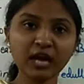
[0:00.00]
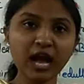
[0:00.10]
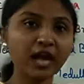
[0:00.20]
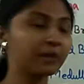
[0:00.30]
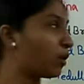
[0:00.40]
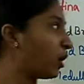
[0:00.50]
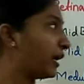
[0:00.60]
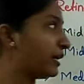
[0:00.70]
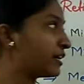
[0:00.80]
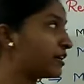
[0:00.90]
the eyeball,
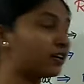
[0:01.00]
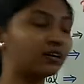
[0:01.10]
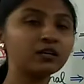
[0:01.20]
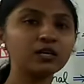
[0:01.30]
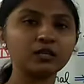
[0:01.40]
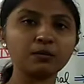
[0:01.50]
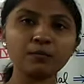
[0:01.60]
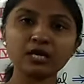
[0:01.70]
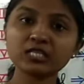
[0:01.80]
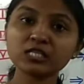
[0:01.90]
and here the
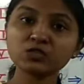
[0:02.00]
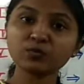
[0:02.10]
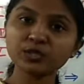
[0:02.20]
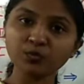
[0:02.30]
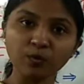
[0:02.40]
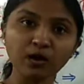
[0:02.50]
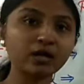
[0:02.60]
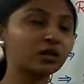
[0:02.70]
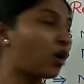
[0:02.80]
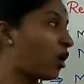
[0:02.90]
muscles which
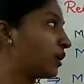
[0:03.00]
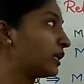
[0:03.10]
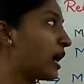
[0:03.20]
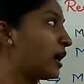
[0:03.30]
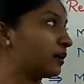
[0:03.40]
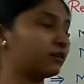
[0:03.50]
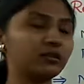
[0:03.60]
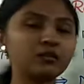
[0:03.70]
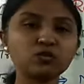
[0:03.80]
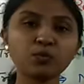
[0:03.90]
work on are
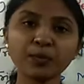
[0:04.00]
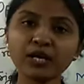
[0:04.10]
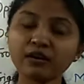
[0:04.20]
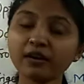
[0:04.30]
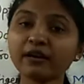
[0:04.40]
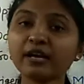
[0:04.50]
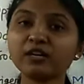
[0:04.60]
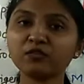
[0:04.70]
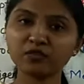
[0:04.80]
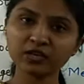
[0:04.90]
the superior and
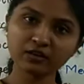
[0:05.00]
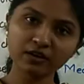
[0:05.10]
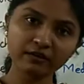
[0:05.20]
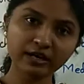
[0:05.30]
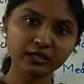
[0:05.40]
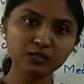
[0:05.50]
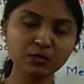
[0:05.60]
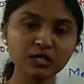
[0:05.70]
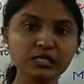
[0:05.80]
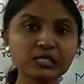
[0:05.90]
inferior rectus
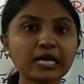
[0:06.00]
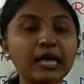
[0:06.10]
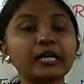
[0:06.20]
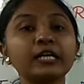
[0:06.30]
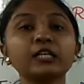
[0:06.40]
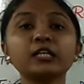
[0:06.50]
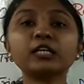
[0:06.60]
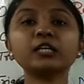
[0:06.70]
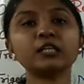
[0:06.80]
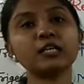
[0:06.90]
muscles and
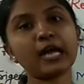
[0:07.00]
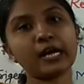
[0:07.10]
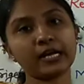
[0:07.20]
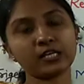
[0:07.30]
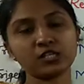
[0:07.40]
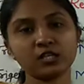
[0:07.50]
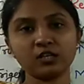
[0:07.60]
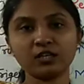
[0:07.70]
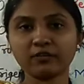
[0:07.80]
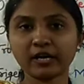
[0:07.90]
internal and
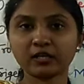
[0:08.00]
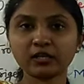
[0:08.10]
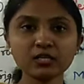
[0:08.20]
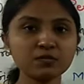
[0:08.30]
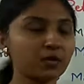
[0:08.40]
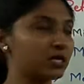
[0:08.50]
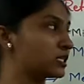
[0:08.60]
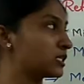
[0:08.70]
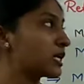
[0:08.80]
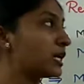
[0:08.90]
external rectus
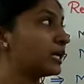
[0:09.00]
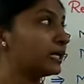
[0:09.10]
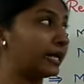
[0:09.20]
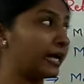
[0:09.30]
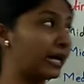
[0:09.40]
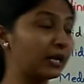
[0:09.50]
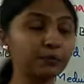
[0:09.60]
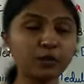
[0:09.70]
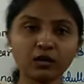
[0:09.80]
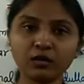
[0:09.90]
muscles. They help
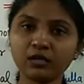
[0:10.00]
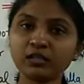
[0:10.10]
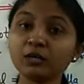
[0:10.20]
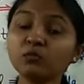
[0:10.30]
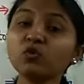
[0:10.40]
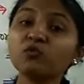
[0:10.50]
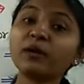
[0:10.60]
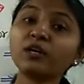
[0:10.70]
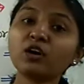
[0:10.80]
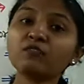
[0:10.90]
in the
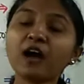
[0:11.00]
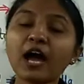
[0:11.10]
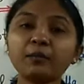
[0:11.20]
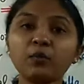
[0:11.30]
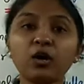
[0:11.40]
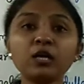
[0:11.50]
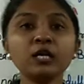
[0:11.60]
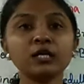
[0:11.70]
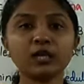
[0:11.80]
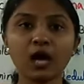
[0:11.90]
movement of eyeball,
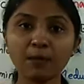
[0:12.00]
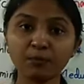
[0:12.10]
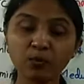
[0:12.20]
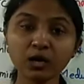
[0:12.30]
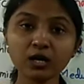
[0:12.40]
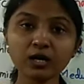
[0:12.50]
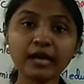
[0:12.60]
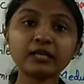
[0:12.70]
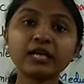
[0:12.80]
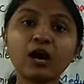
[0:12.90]
the upward
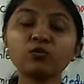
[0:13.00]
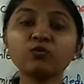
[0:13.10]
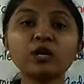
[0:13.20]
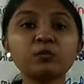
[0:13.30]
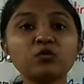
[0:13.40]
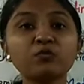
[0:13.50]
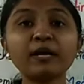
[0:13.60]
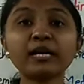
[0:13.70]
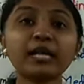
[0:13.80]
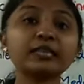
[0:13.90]
and downward
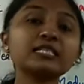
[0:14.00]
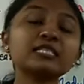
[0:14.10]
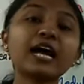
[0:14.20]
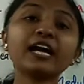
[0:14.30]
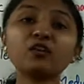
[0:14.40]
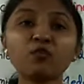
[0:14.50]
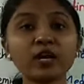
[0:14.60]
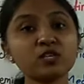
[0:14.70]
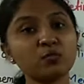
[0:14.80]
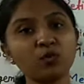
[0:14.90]
movement and the
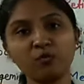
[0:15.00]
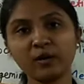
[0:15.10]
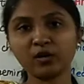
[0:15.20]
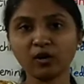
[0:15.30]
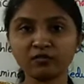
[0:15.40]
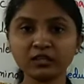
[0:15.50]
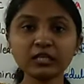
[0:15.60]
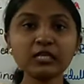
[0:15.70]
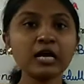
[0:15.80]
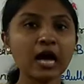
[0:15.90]
sideways movement of the
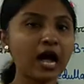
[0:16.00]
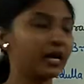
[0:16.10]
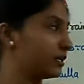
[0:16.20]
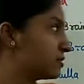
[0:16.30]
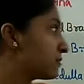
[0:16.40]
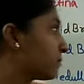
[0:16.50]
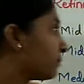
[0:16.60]
eyes.